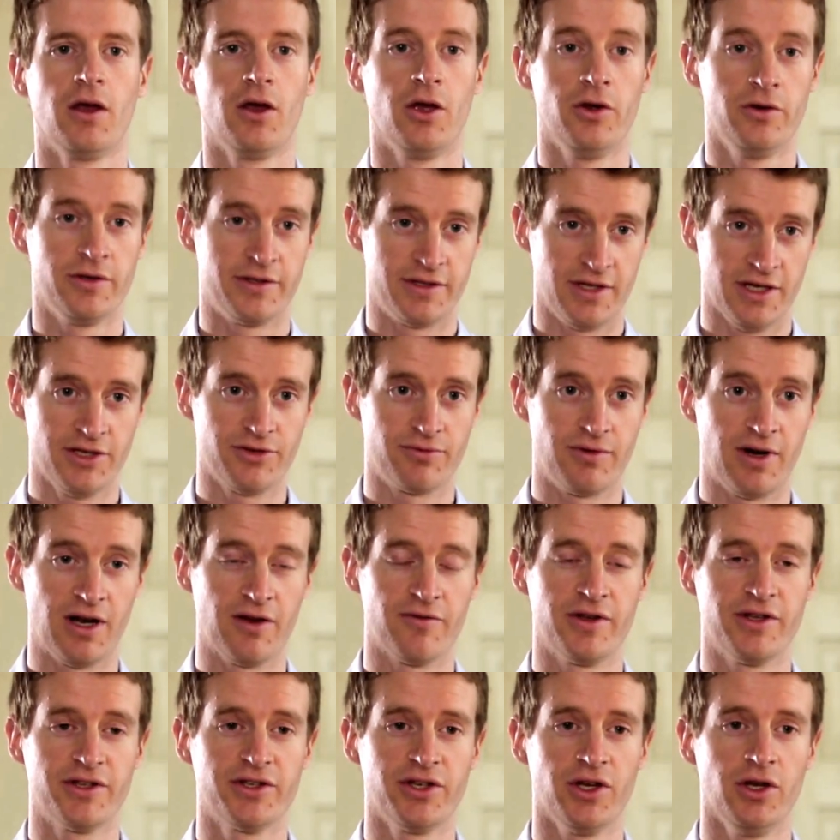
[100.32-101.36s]
Who's this
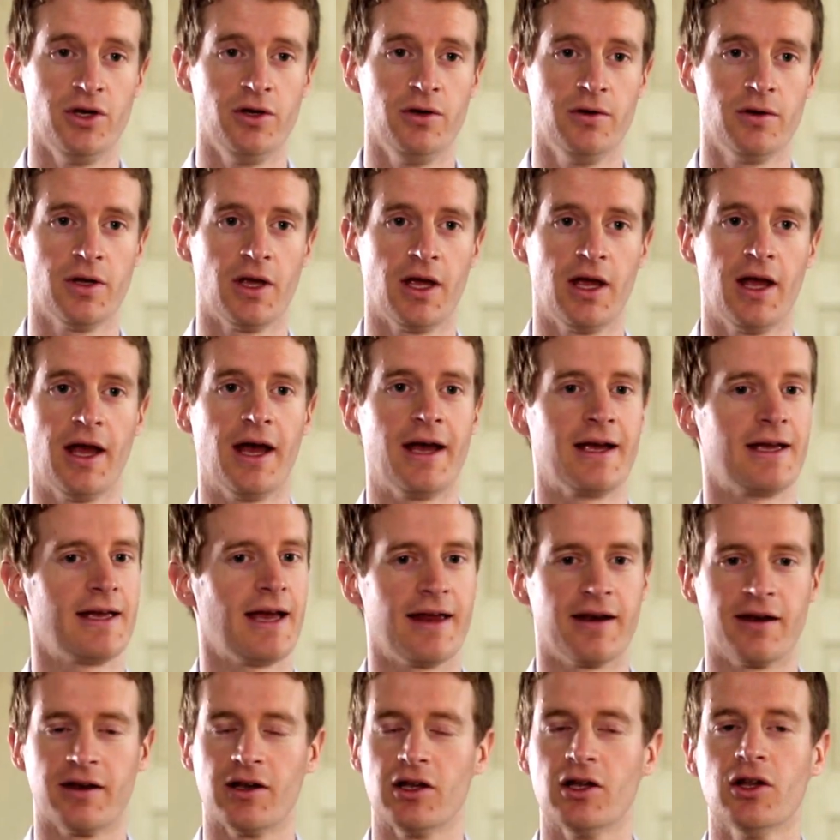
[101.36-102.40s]
relevant to?
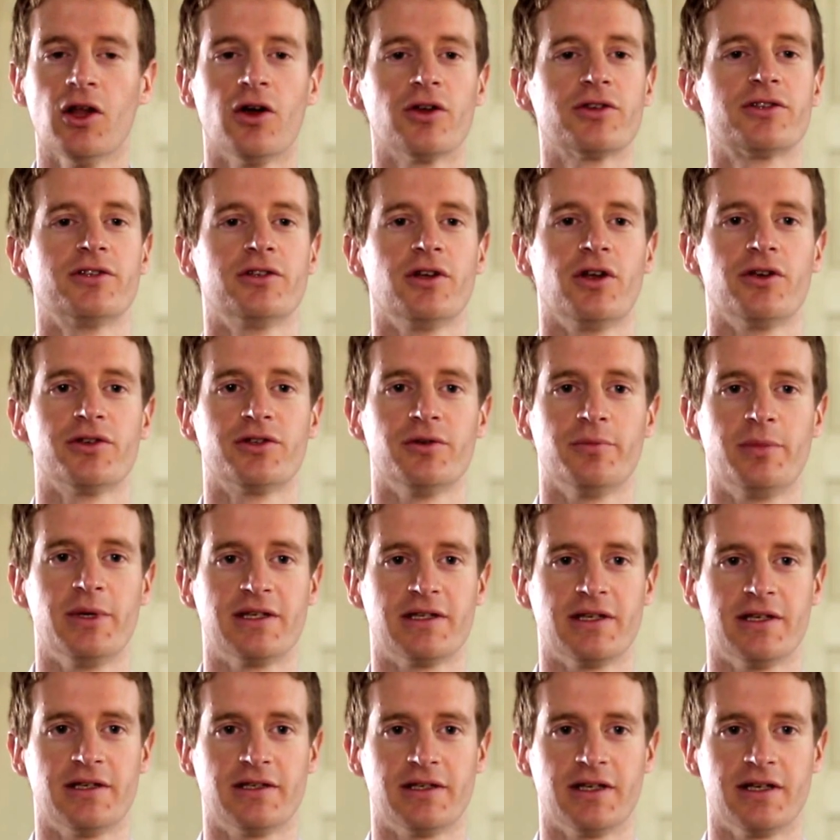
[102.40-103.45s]
Again, lots and lots of
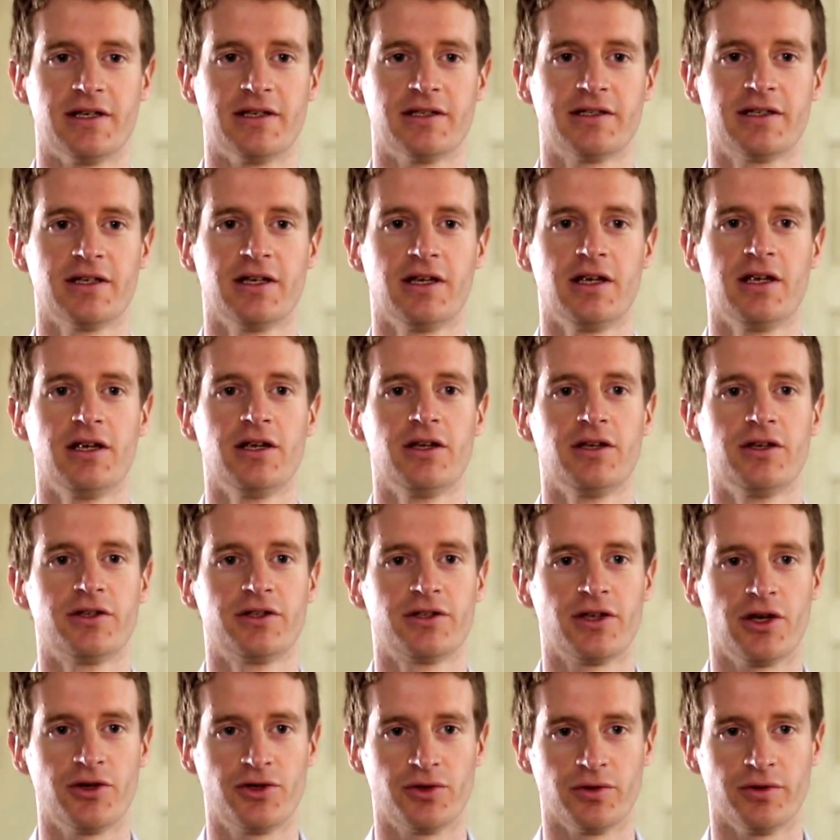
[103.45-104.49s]
businesses.
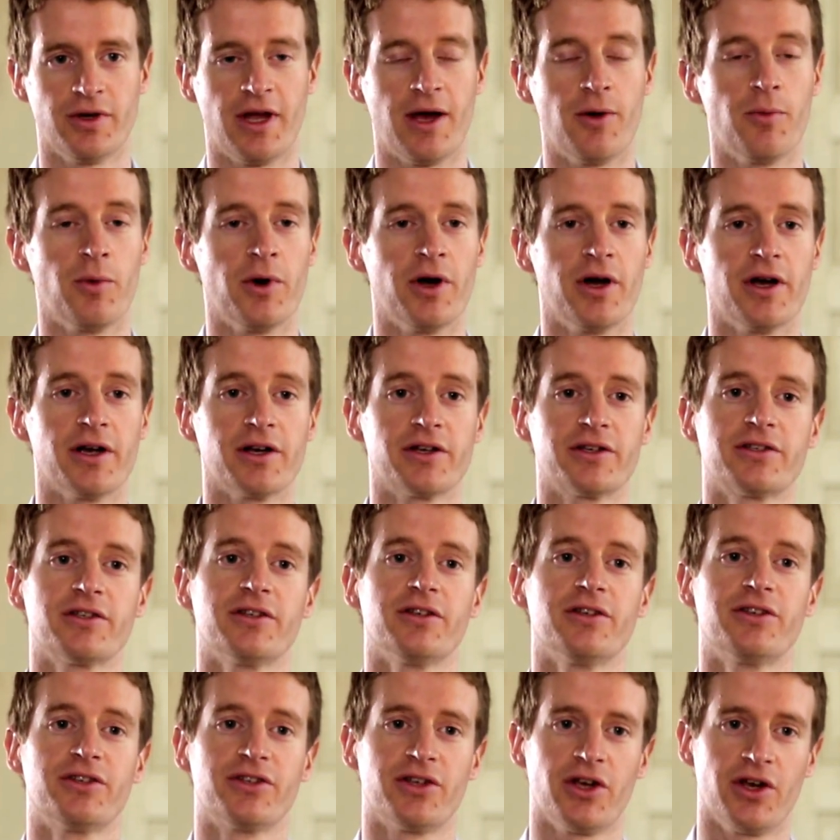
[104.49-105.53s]
Social
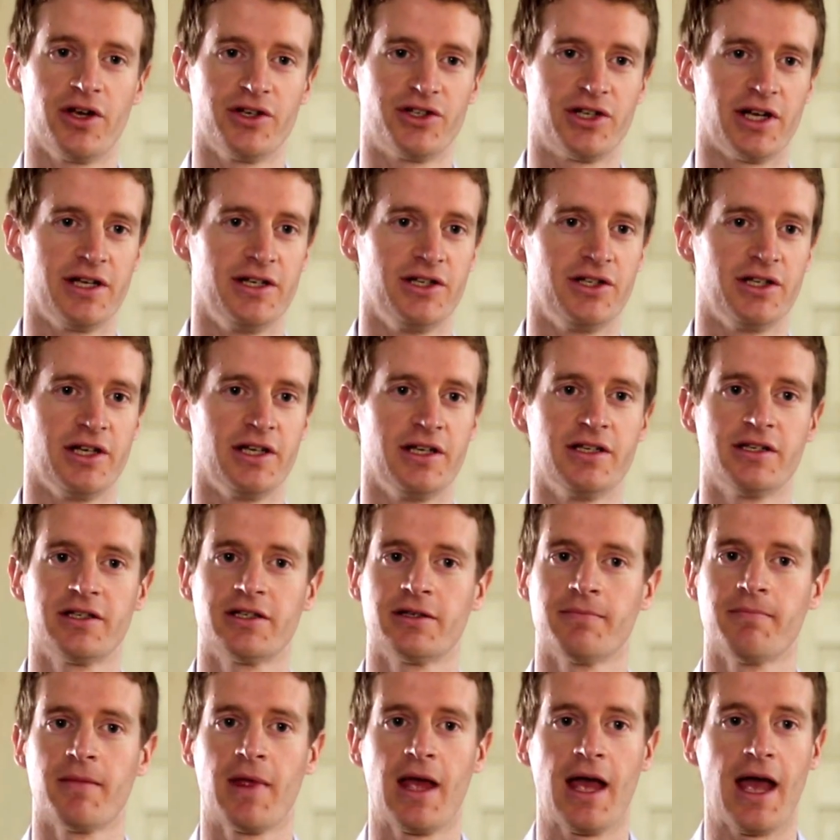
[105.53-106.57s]
networks, search
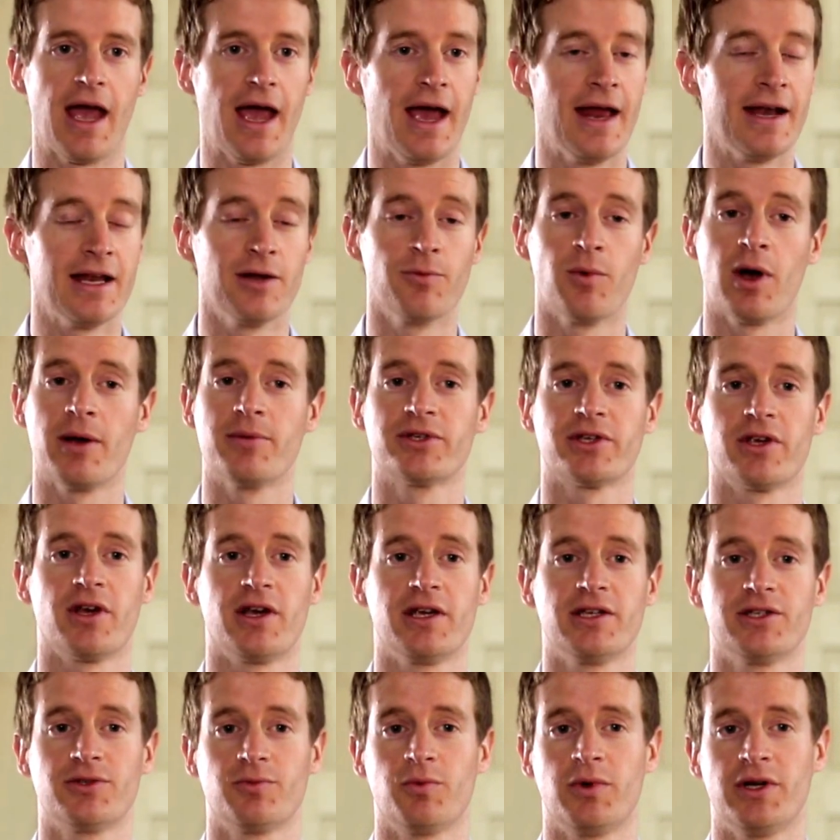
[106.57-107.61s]
engines, any
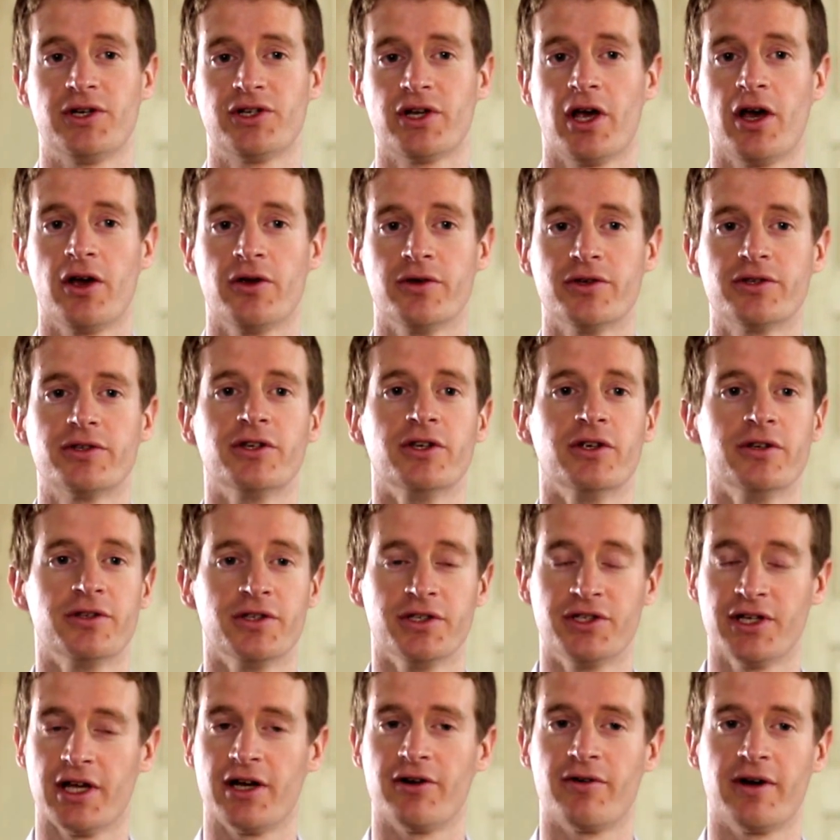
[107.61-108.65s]
websites which host
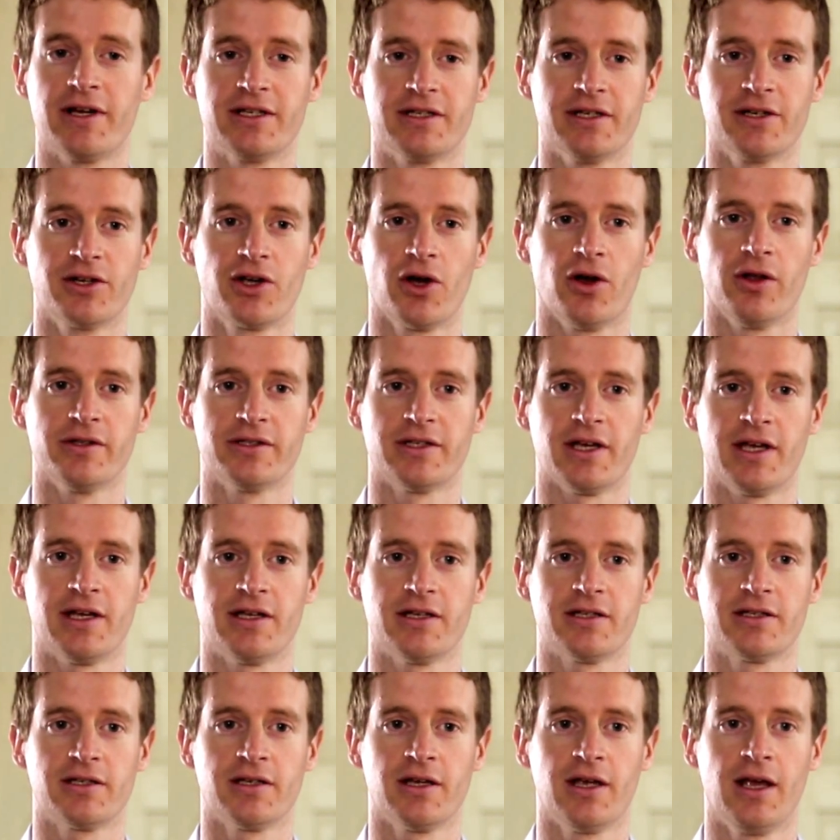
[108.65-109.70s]
user-generated
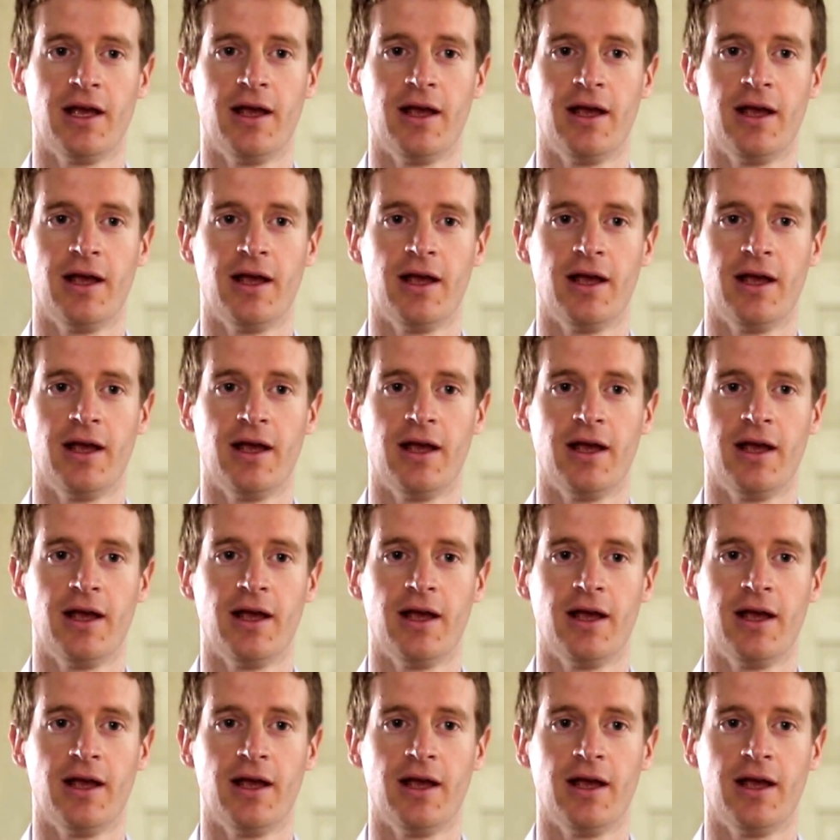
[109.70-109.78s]
content,